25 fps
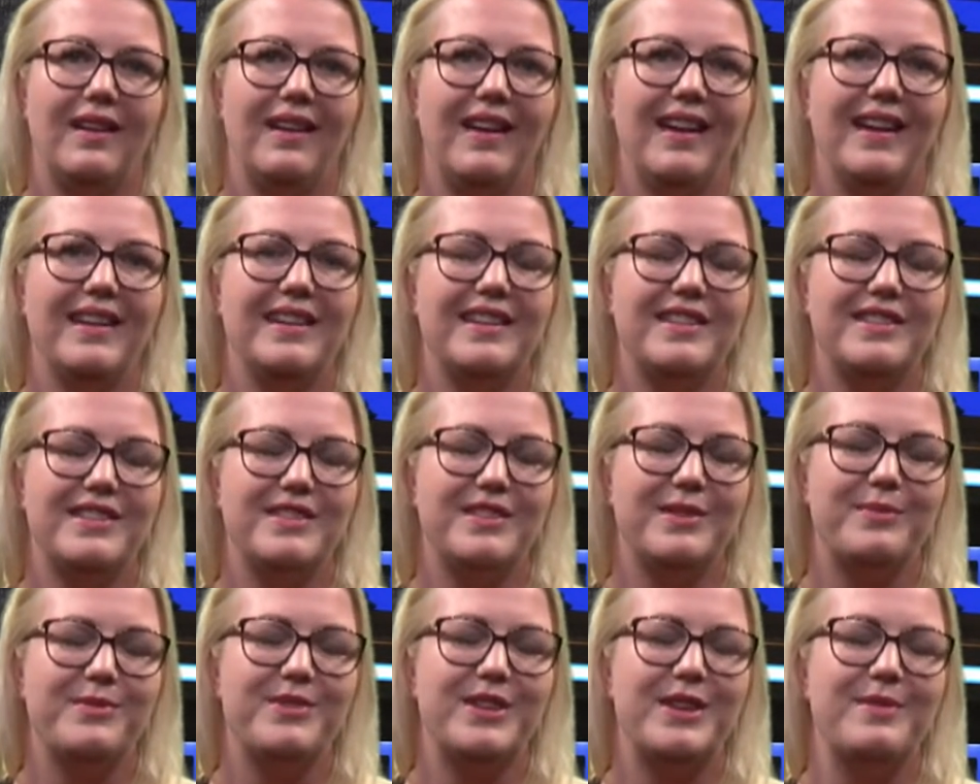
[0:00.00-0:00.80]
And it's
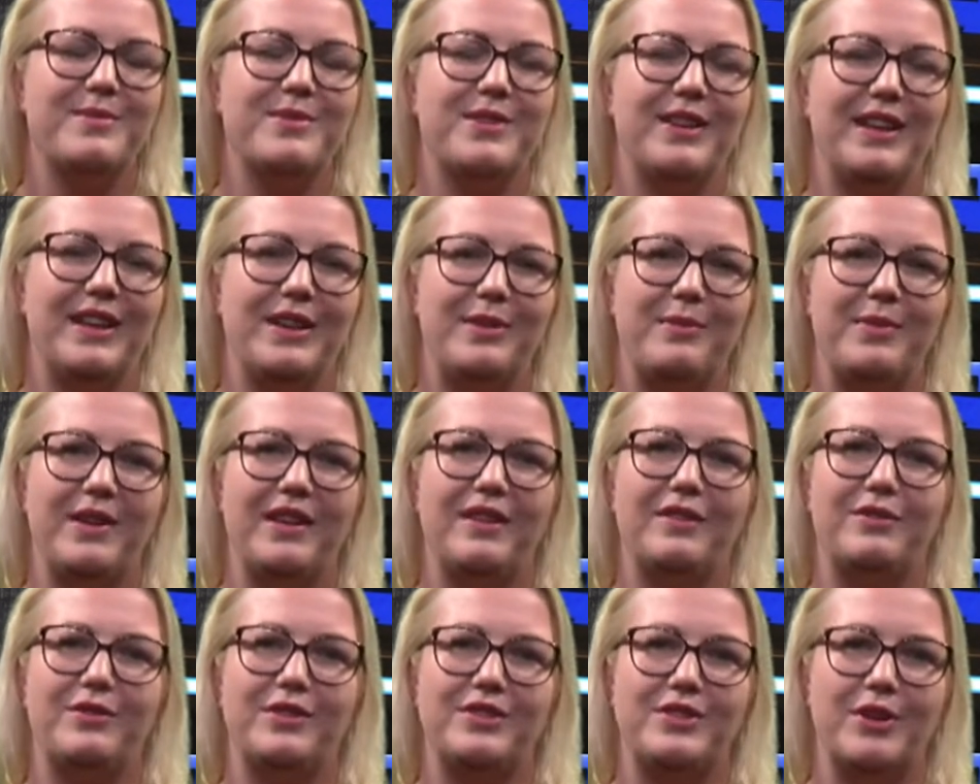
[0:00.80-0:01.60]
sometimes a little bit
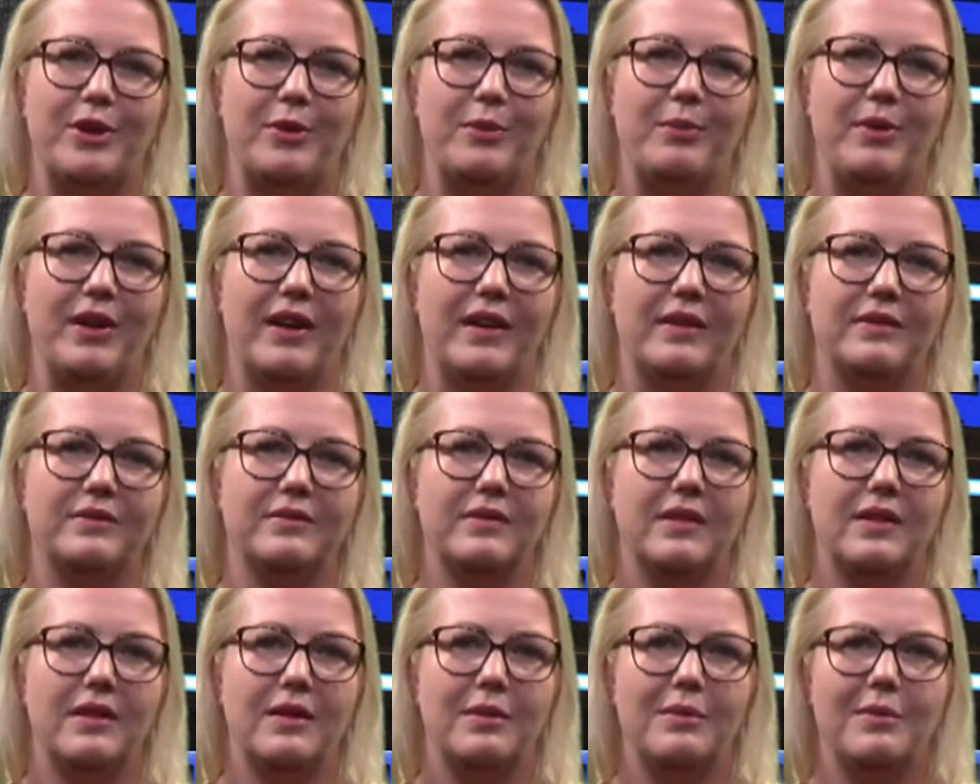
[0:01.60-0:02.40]
of utopia,
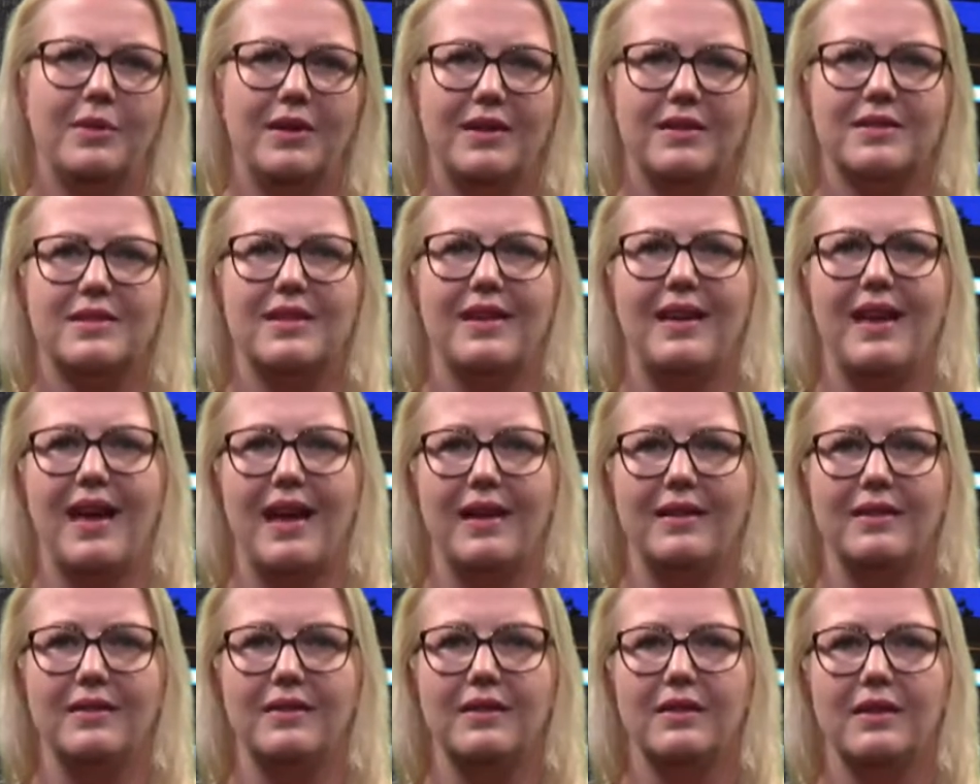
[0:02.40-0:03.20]
because
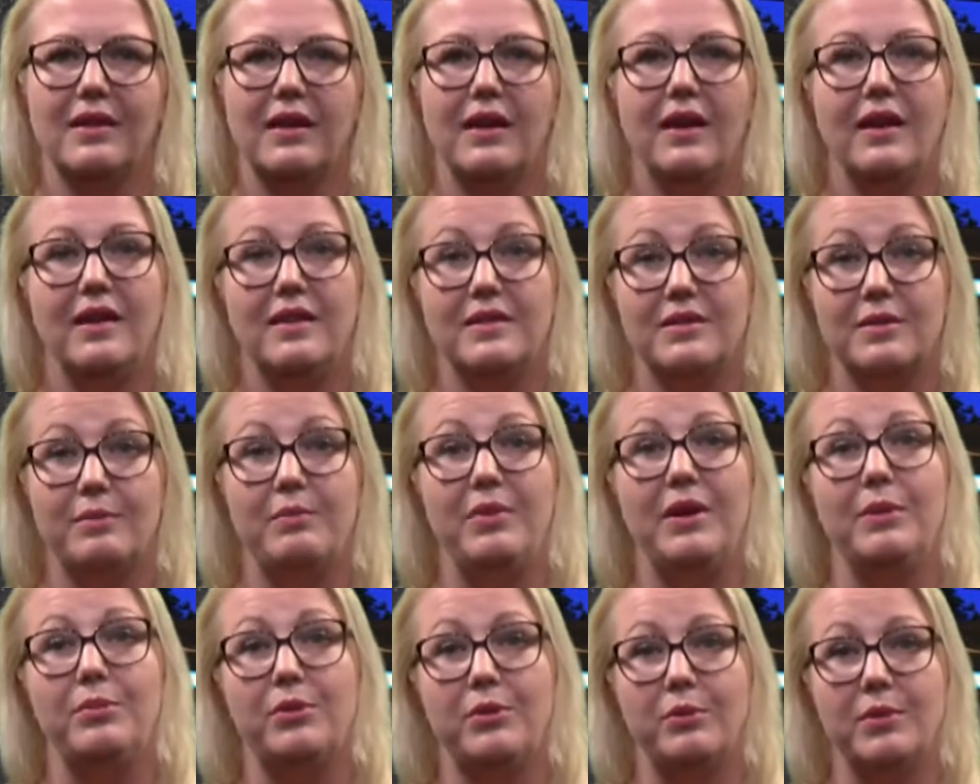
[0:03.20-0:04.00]
again, it is a
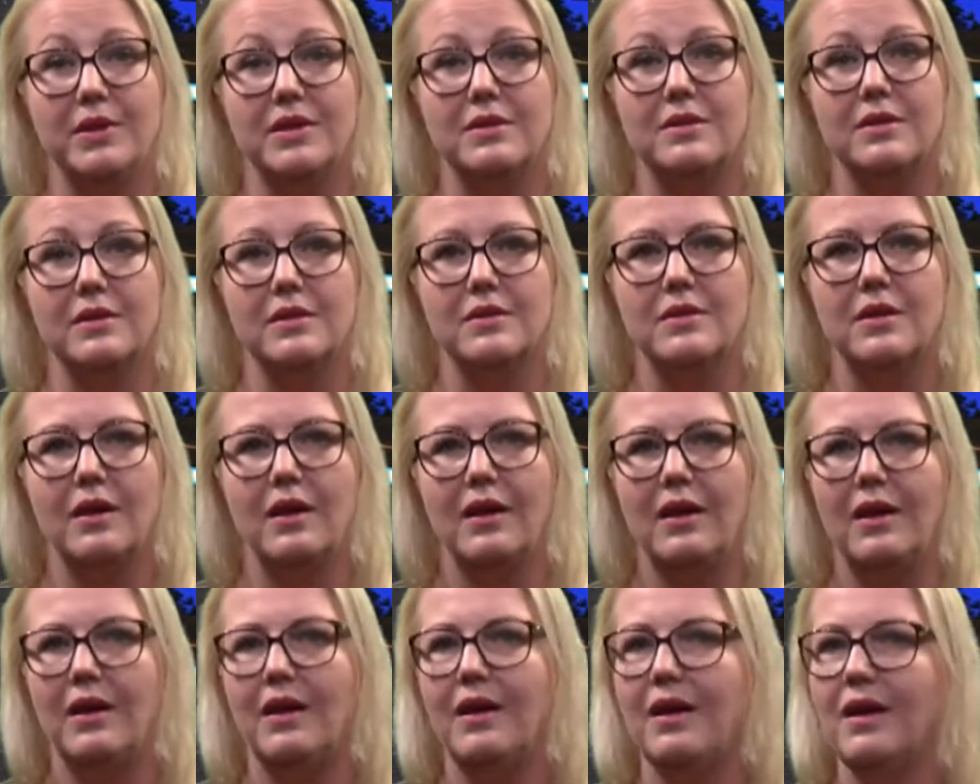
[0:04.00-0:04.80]
people business.
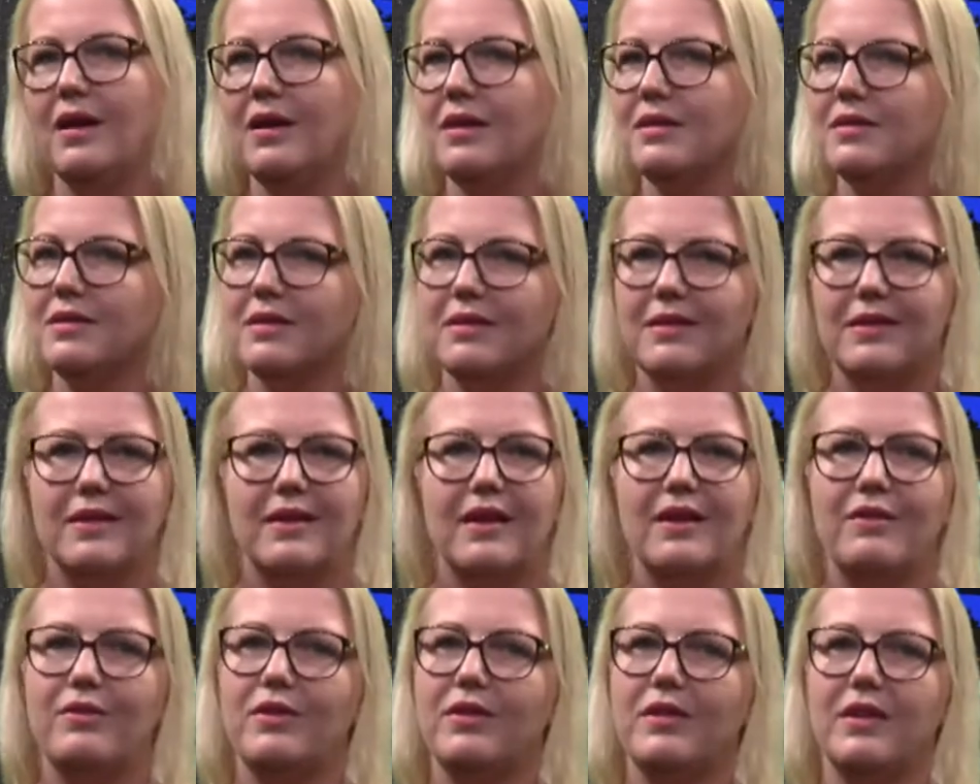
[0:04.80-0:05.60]
So not
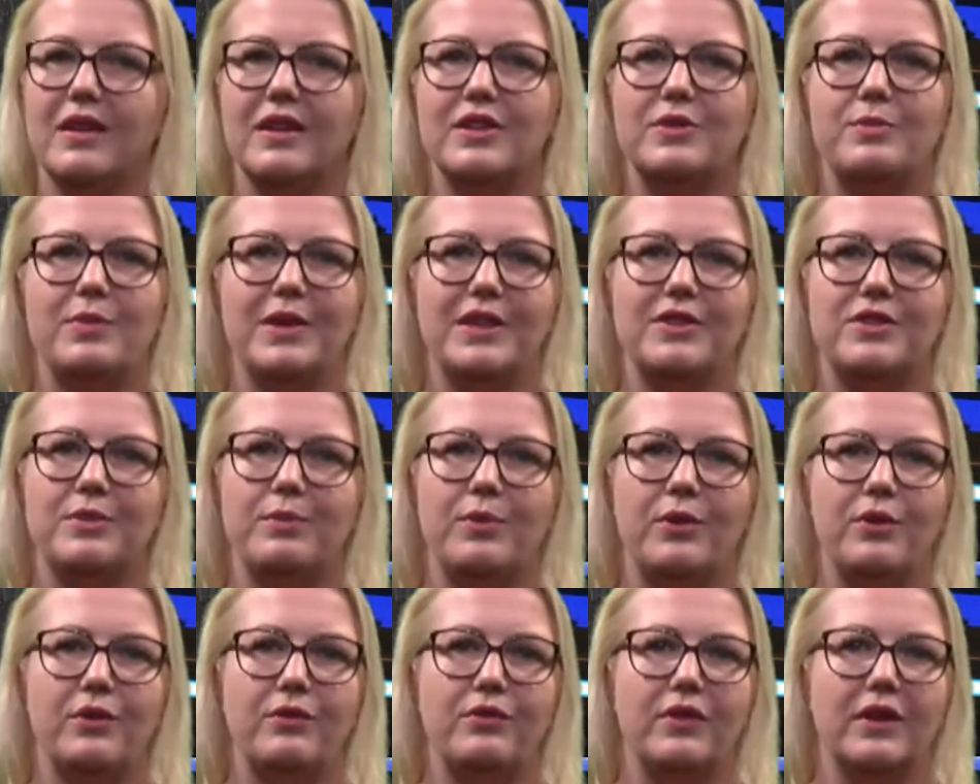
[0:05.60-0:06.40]
everything is picture
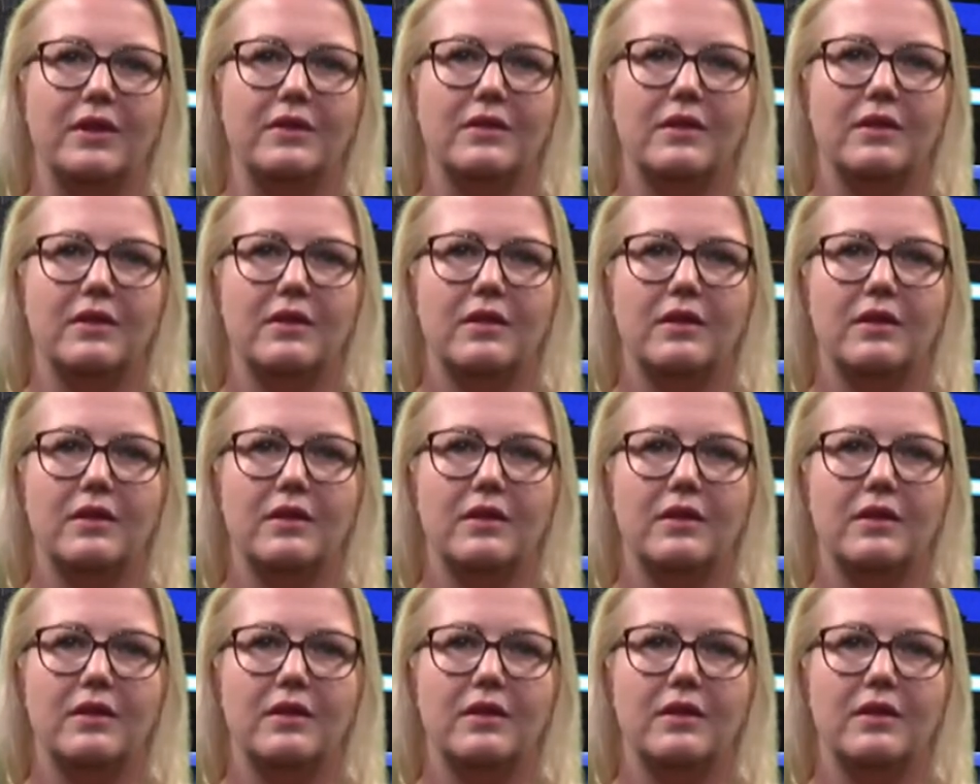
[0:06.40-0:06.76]
perfect.